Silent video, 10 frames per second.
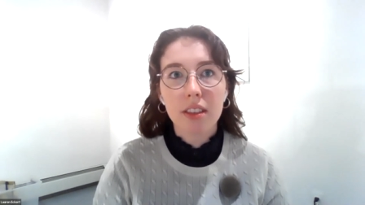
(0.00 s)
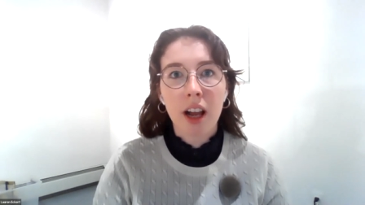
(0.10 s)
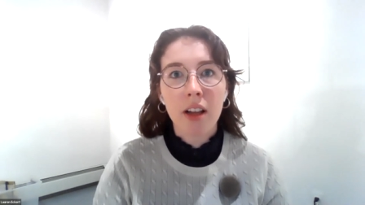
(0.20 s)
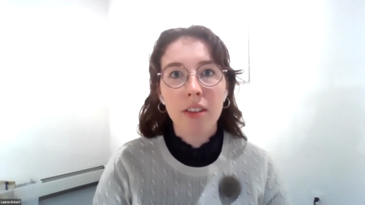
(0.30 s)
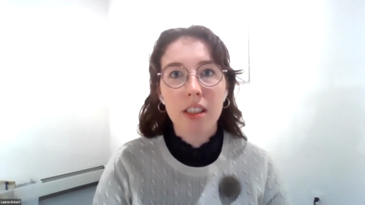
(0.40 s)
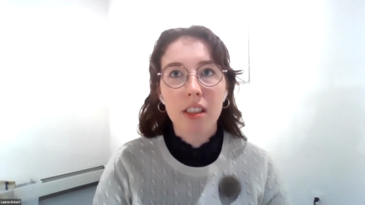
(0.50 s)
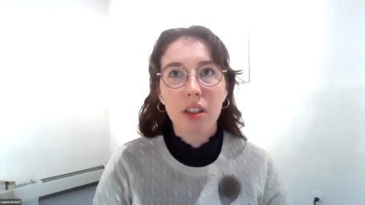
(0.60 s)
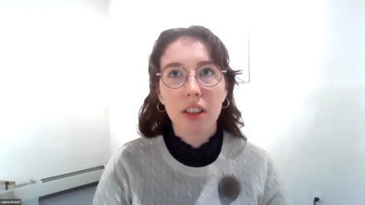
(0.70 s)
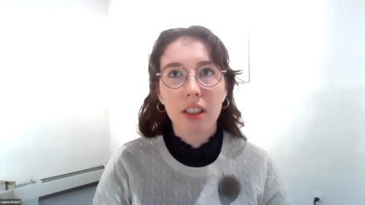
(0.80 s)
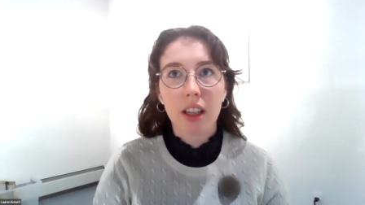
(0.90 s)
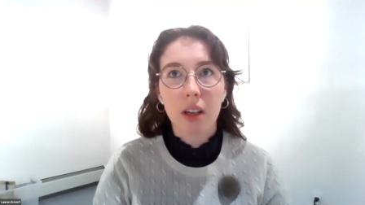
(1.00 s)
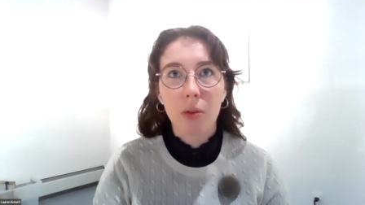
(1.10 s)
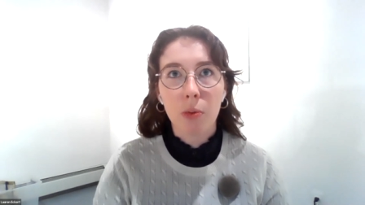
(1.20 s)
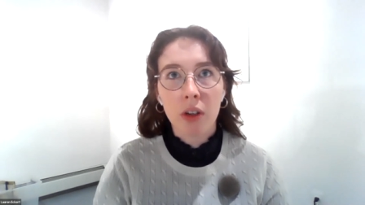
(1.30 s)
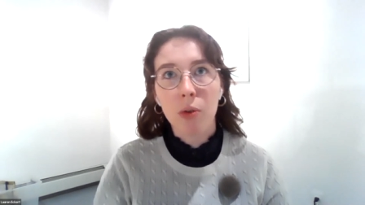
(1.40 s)
not necessarily
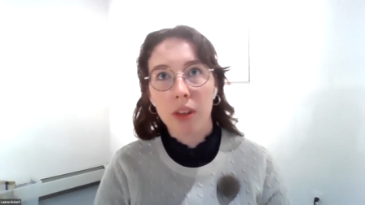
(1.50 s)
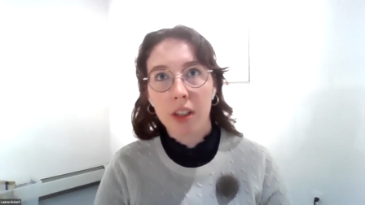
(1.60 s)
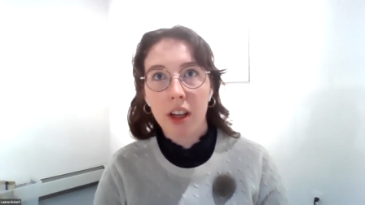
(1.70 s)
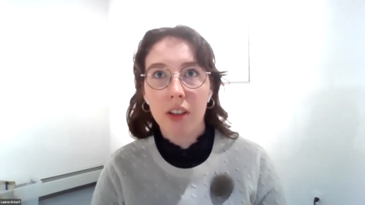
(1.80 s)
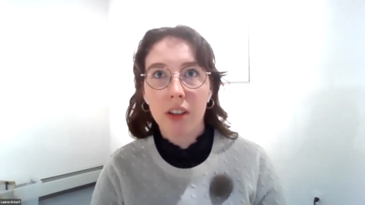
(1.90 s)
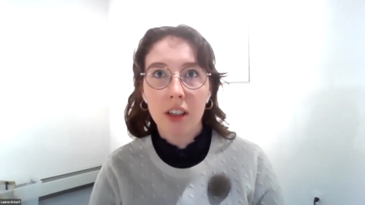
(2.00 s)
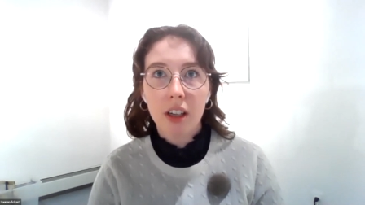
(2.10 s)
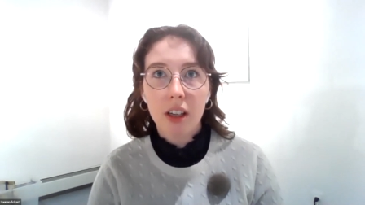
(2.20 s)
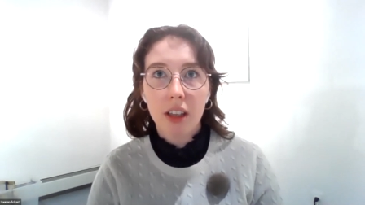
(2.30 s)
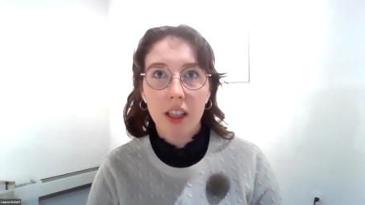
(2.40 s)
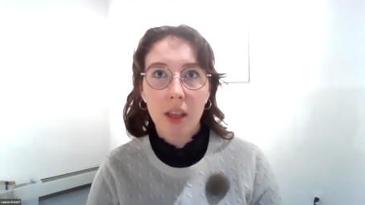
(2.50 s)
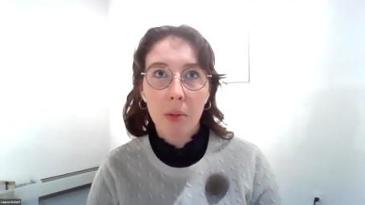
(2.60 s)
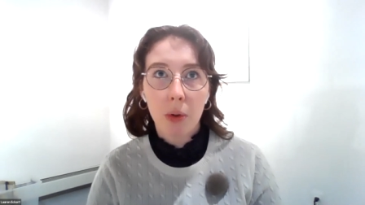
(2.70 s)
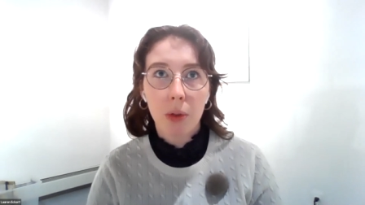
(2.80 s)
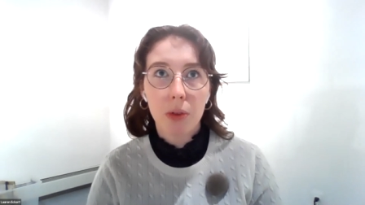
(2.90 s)
like one or the other. Like they
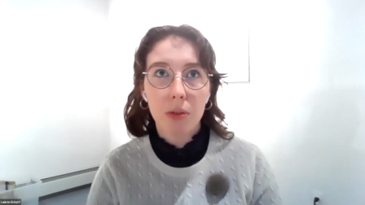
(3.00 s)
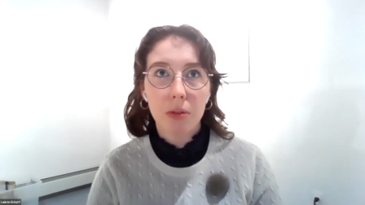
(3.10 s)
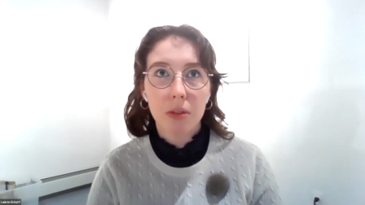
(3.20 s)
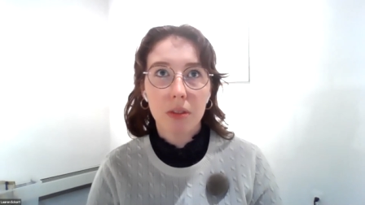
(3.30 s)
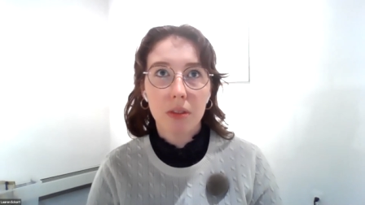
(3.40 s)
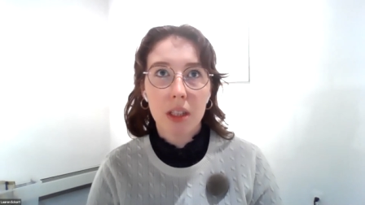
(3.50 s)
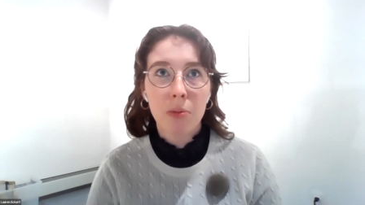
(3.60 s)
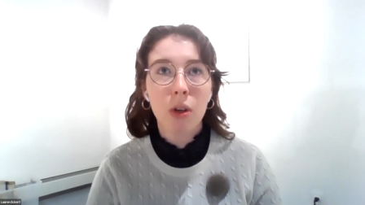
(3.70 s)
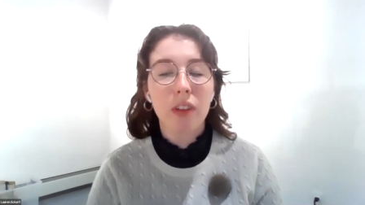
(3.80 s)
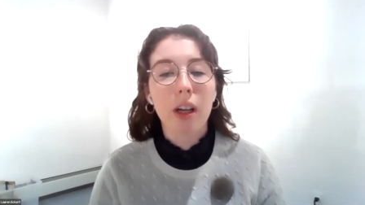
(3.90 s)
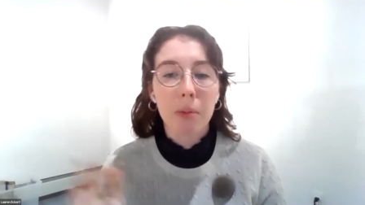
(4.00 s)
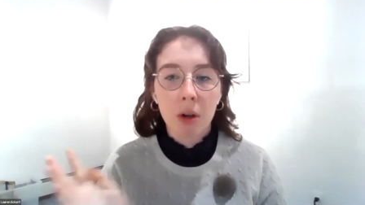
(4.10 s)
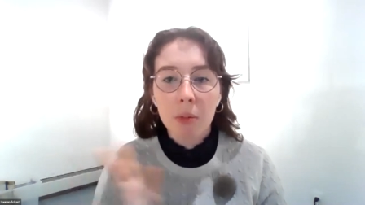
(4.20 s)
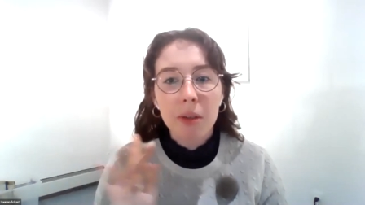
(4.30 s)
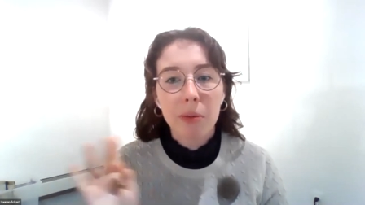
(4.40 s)
both, it's more of like a
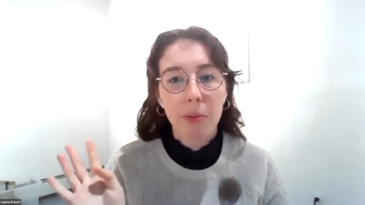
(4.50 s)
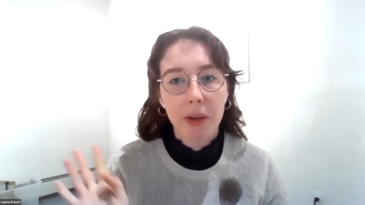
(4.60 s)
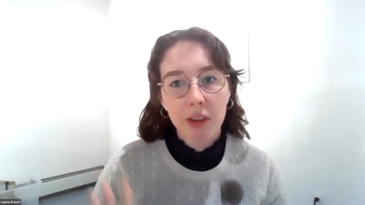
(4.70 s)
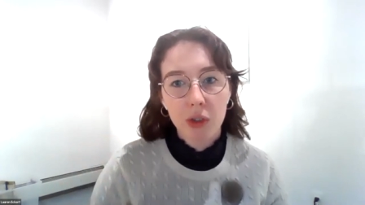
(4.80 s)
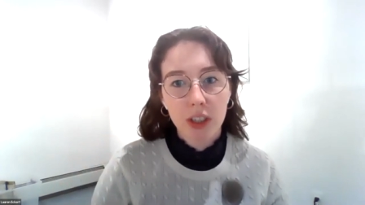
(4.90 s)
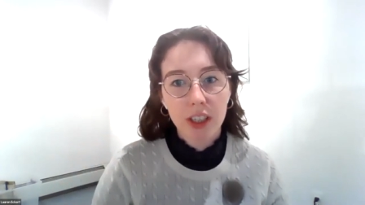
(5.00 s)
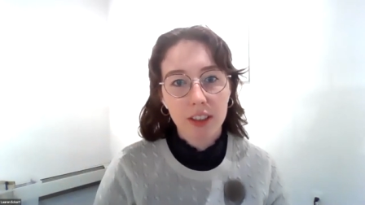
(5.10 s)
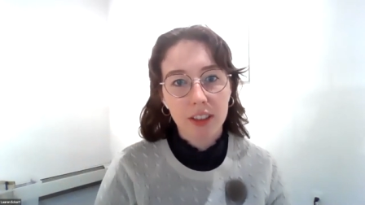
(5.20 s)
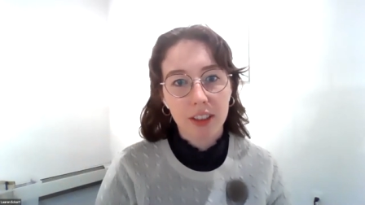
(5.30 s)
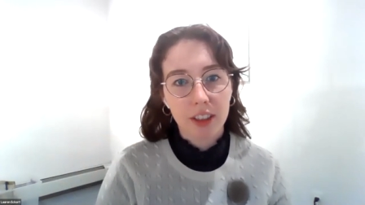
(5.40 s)
permeable boundary.